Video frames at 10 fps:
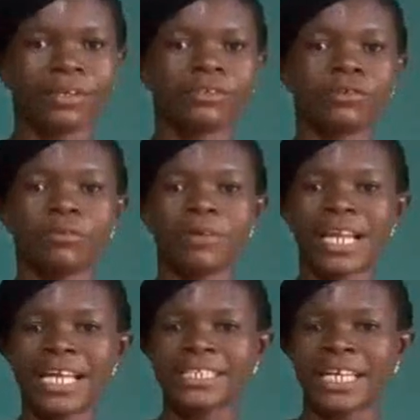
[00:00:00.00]
So you
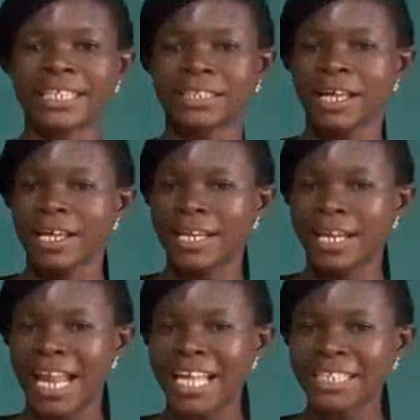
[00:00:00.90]
realize that the
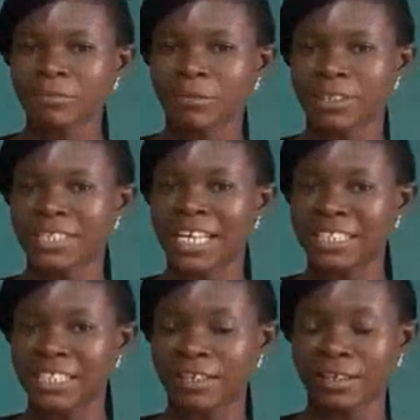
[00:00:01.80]
last was
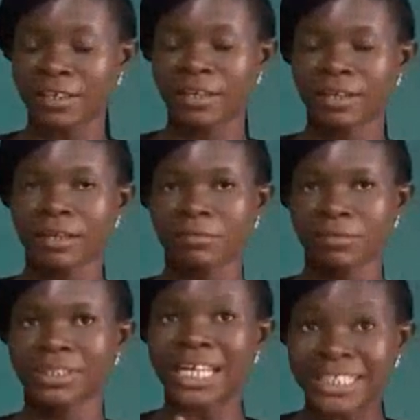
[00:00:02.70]

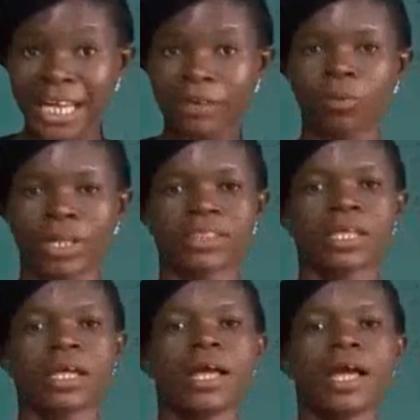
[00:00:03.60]
started
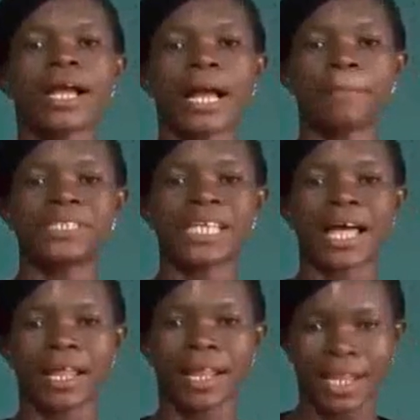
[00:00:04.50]
with a
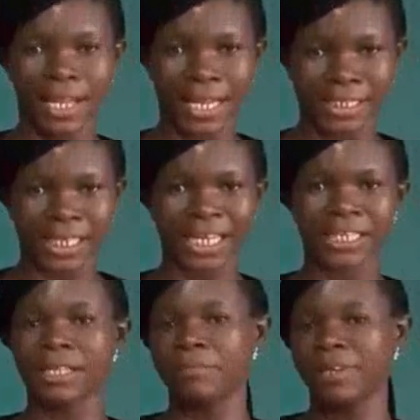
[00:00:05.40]
capital letter.
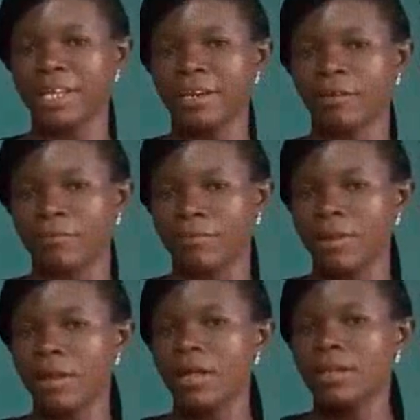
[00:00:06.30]
That is the beginning of
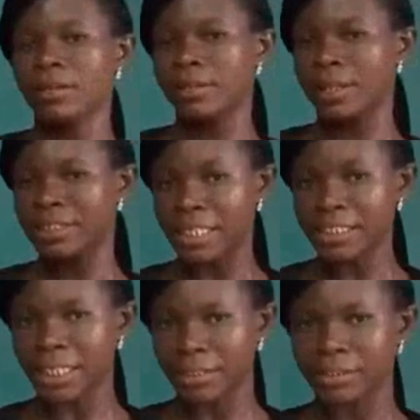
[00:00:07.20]
the
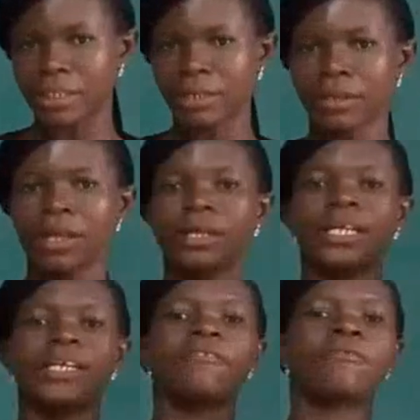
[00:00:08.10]
sentence.
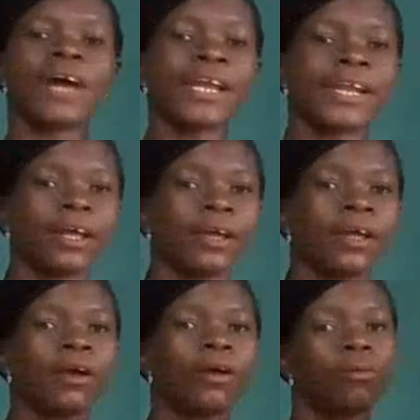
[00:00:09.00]
Then the
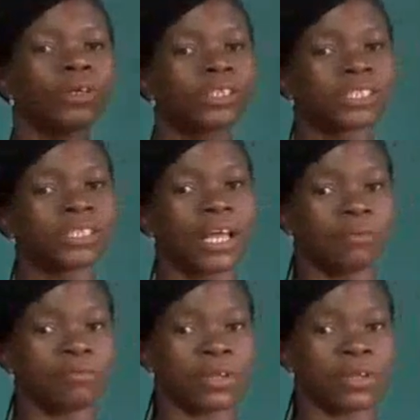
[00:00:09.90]
Friday, which is a